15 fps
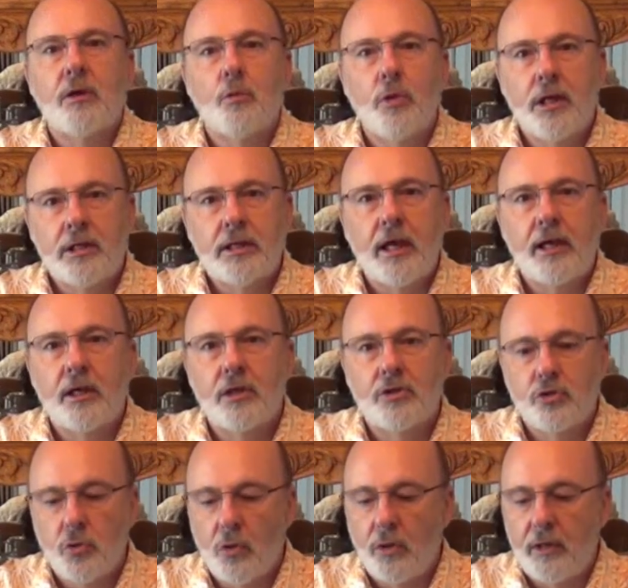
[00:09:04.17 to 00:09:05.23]
retake
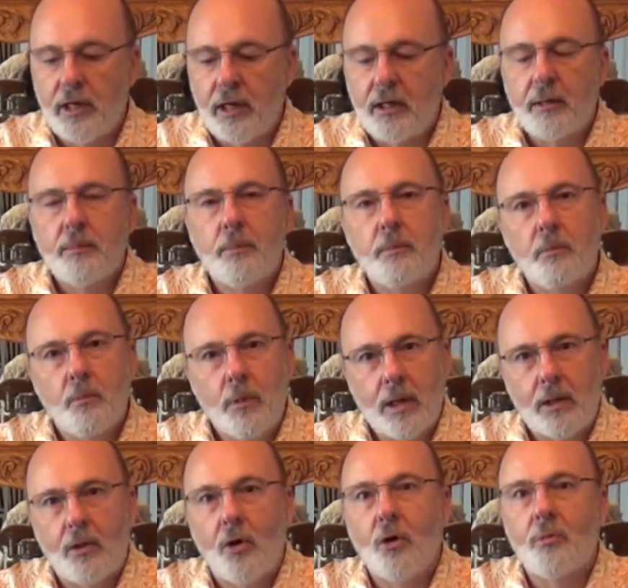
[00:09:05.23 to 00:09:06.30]
control at any,
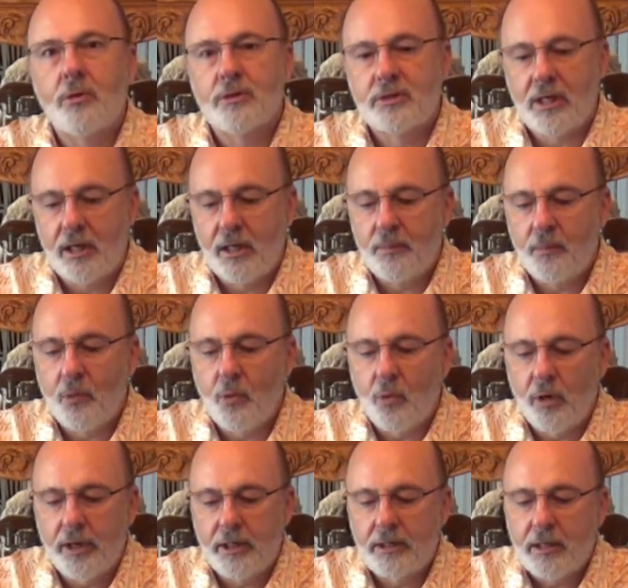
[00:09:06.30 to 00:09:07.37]
well, almost any
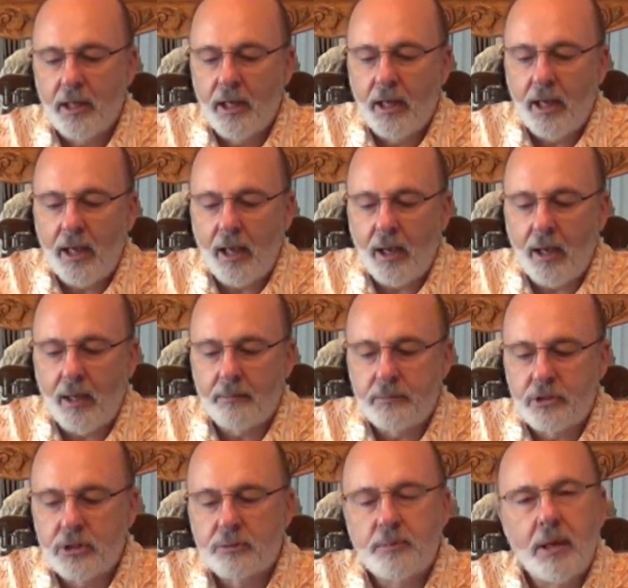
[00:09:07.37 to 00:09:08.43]
point,
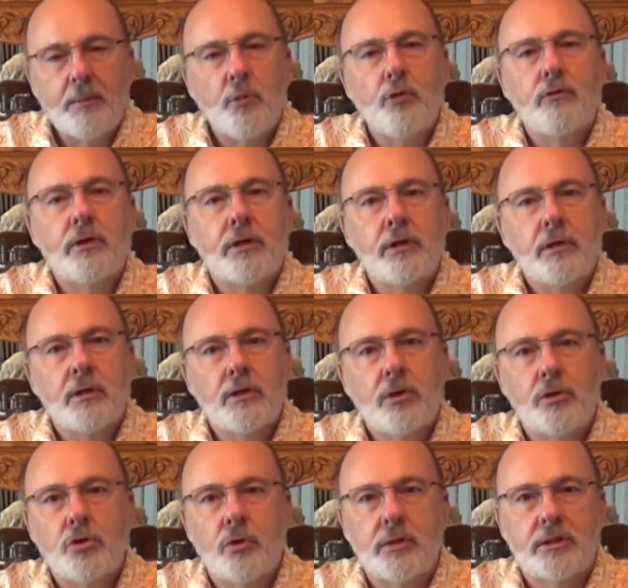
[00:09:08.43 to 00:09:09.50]
just by moving
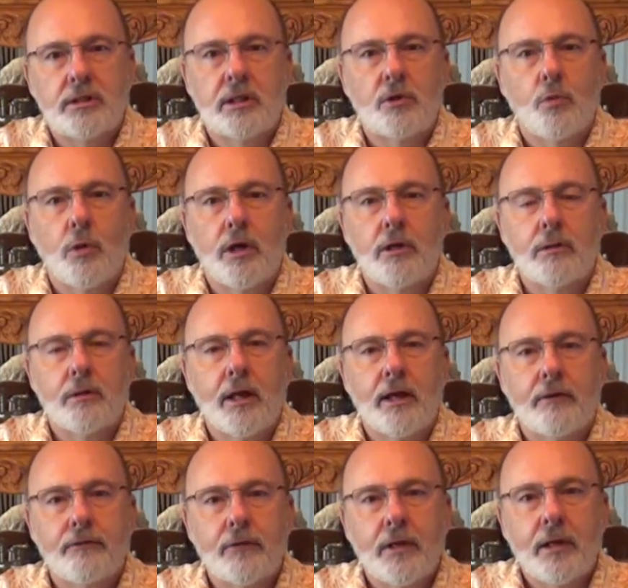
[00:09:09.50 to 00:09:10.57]
your joystick right or
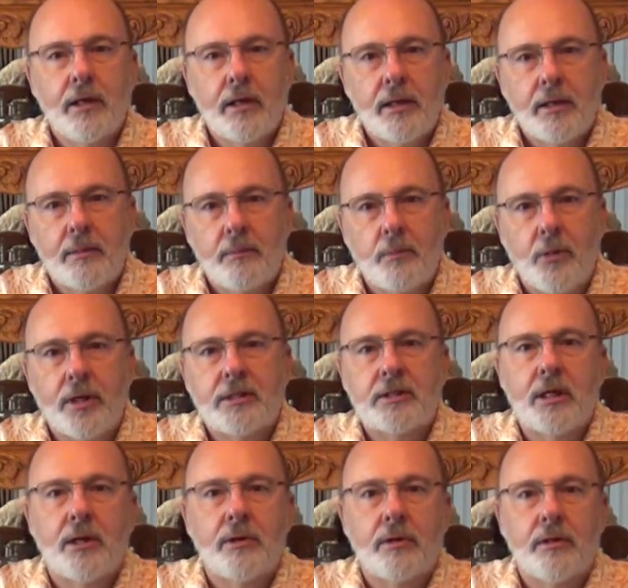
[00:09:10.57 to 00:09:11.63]
left.
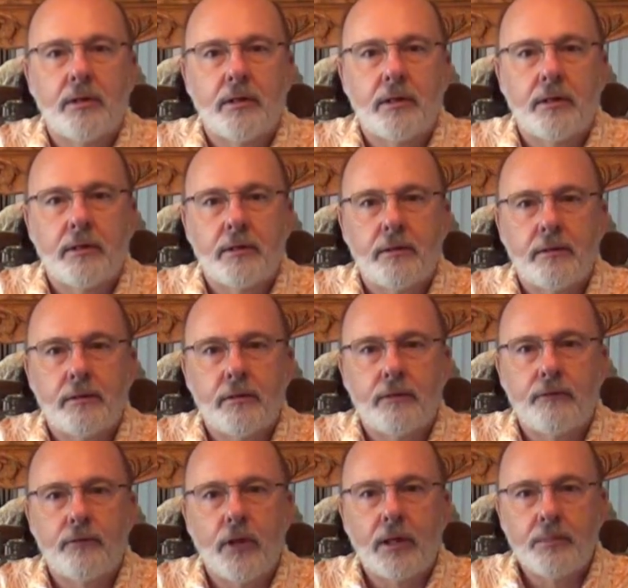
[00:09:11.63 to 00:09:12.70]
Breaks out of
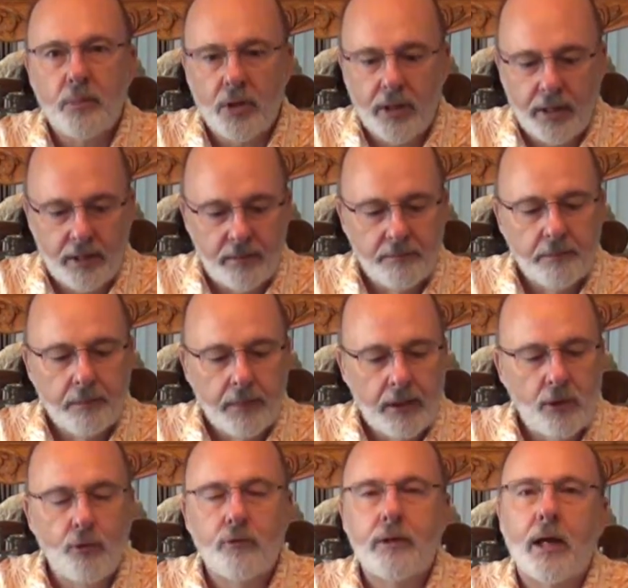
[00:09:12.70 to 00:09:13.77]
the flight plan,
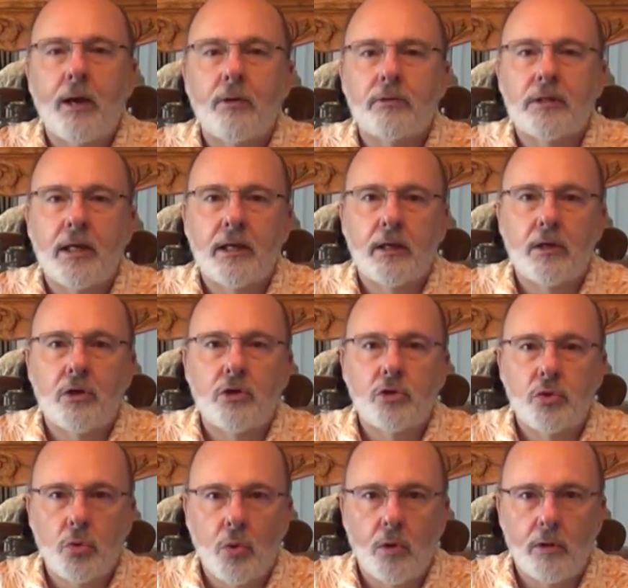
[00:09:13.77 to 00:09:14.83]
you've now taken
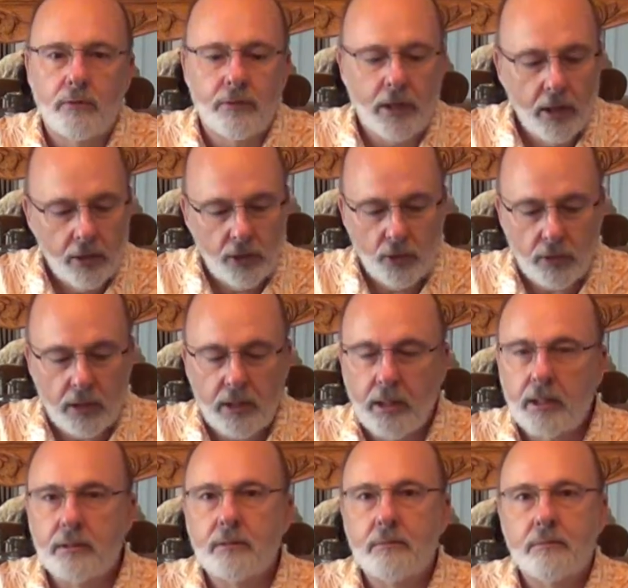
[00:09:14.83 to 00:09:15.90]
control of it. You can
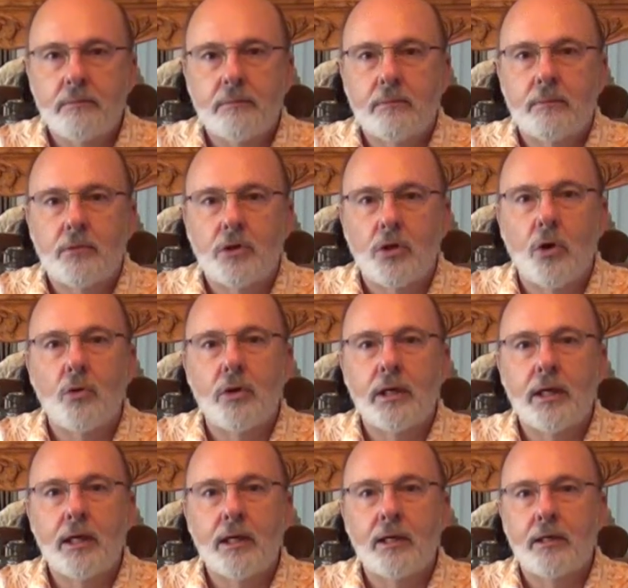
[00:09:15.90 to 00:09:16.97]
hit go
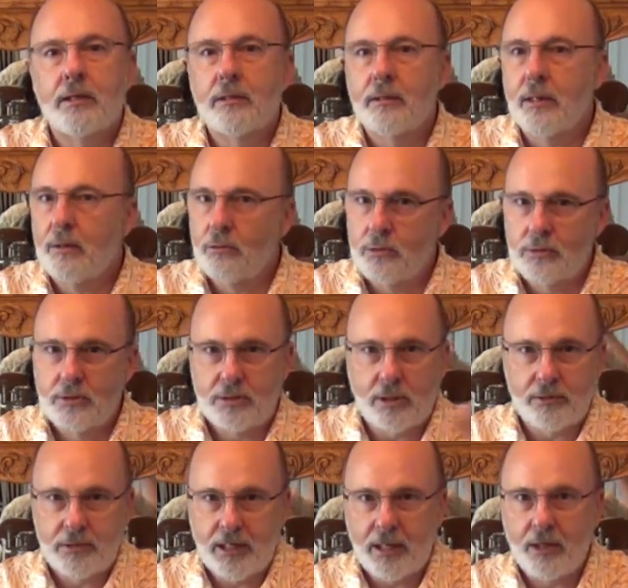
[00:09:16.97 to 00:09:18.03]
again and it will
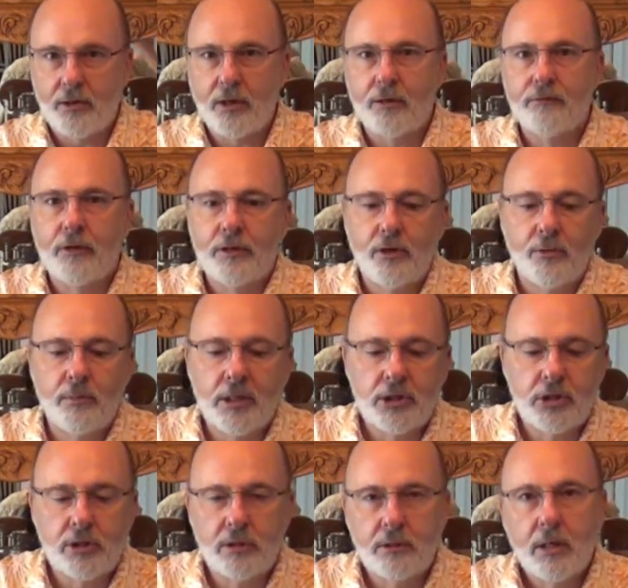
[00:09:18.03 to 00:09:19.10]
start taking off on your
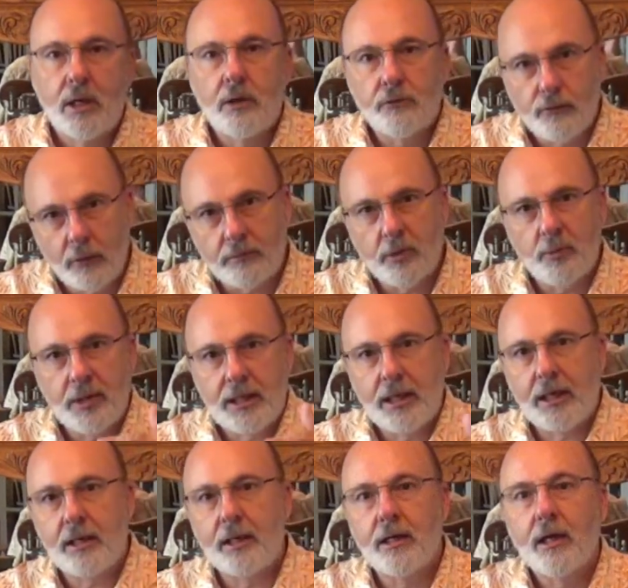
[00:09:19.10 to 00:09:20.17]
mission from the
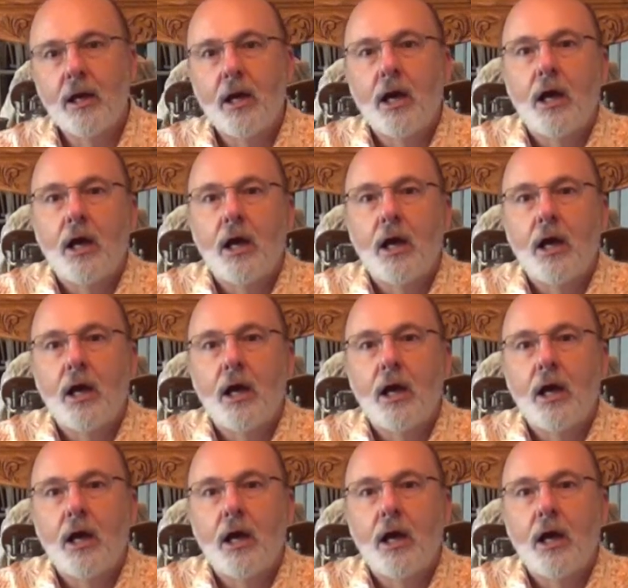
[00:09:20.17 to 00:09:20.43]
beginning.